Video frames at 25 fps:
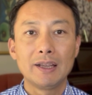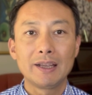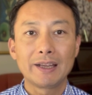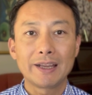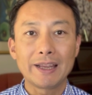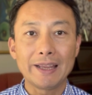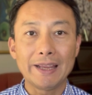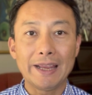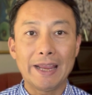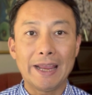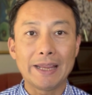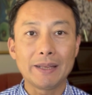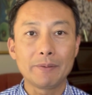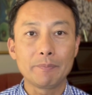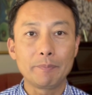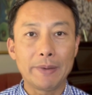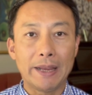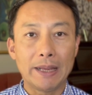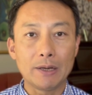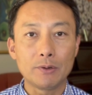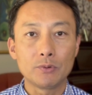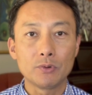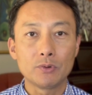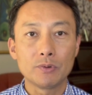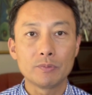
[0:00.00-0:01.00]
can add
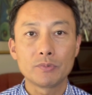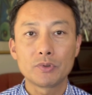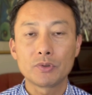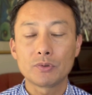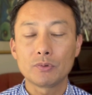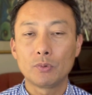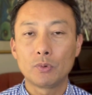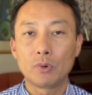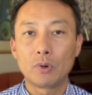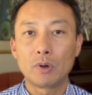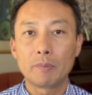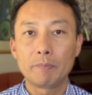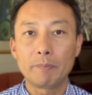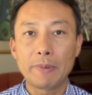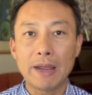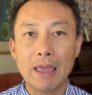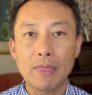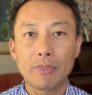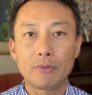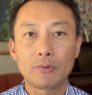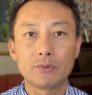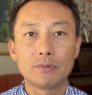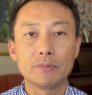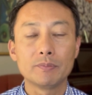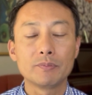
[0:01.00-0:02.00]
bedrooms or
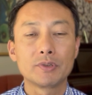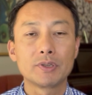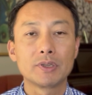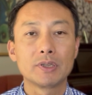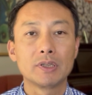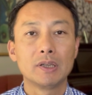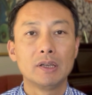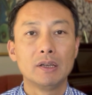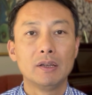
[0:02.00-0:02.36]
bathrooms.